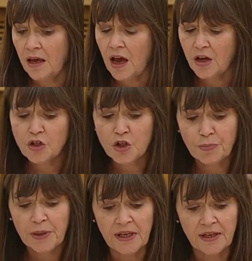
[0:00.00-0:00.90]
Outdoor
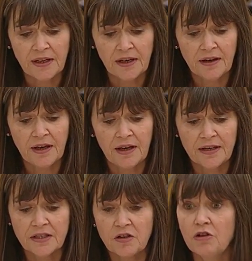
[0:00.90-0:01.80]
play and learning
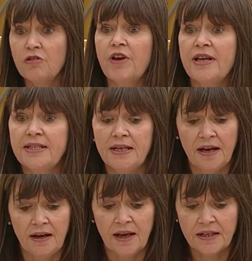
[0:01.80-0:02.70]
is already
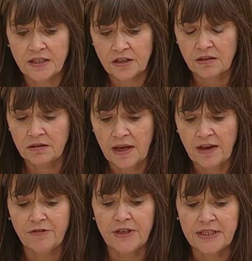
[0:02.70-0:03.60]
an integral
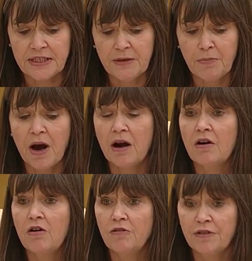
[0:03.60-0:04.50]
everyday part
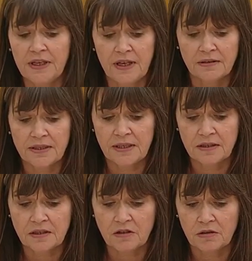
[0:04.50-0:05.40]
of ELC in
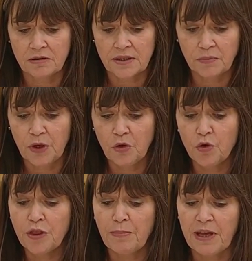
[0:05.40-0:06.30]
Scotland, and we know
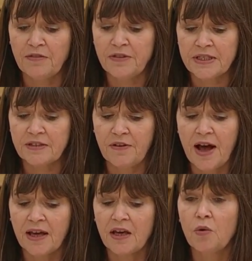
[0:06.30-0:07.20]
the benefits of
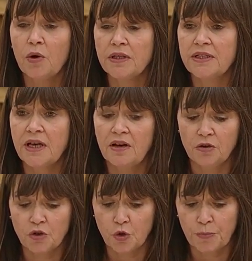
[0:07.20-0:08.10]
high quality
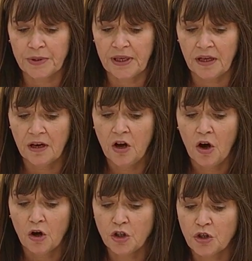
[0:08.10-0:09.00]
outdoor play
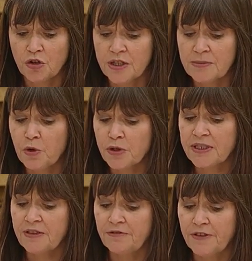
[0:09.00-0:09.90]
on children's
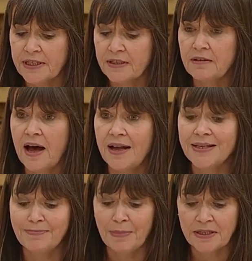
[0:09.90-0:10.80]
positive physical
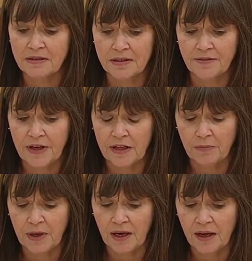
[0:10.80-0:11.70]
and mental
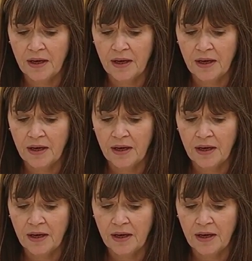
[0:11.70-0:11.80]
development.